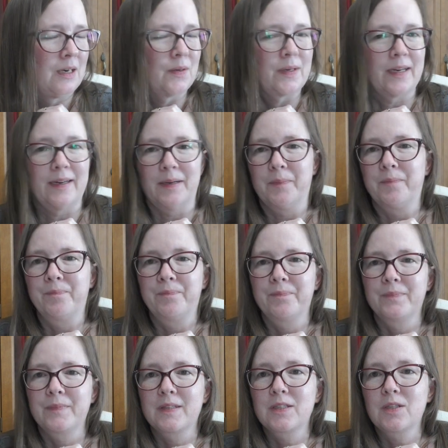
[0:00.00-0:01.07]
Okay,
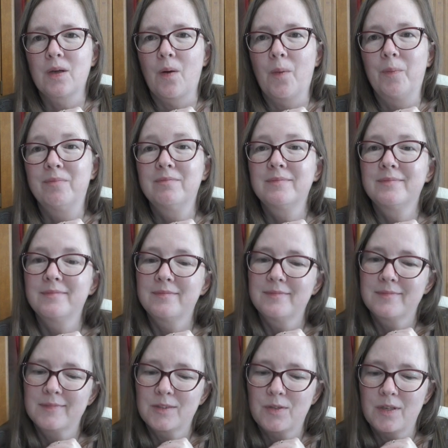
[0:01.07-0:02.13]
so
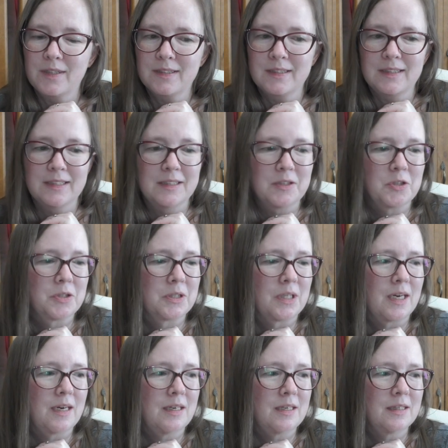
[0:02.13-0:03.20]
cross stitch.
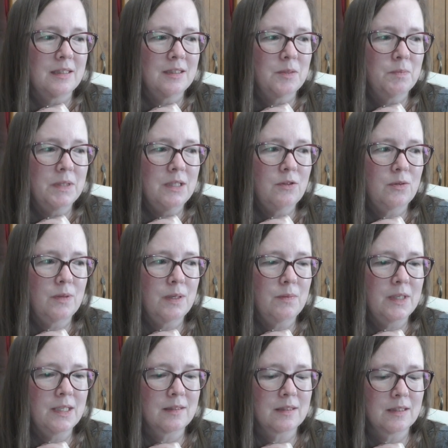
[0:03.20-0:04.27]
It's been 3
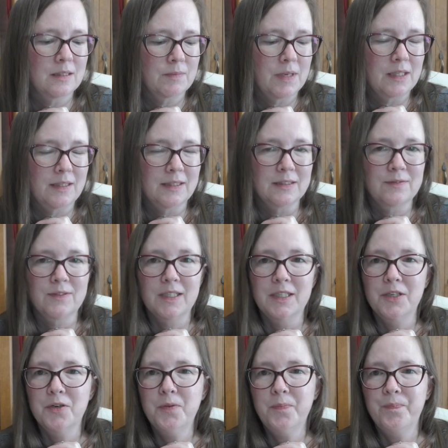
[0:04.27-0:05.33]
weeks since my last
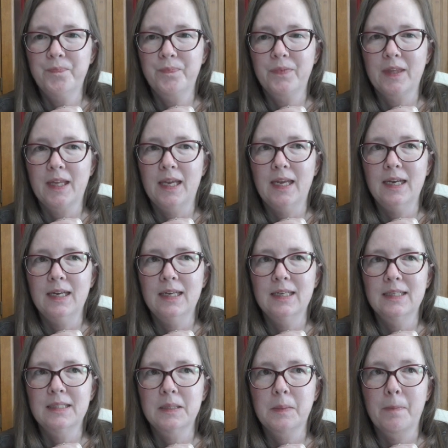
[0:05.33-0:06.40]
video,
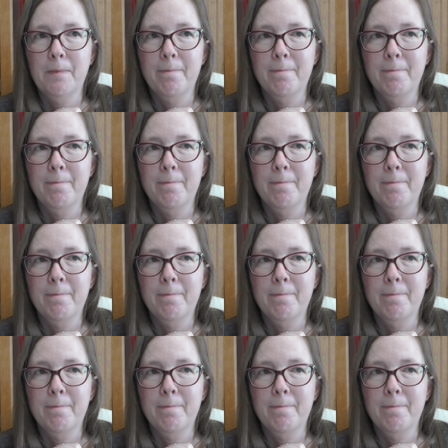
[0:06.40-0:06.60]
and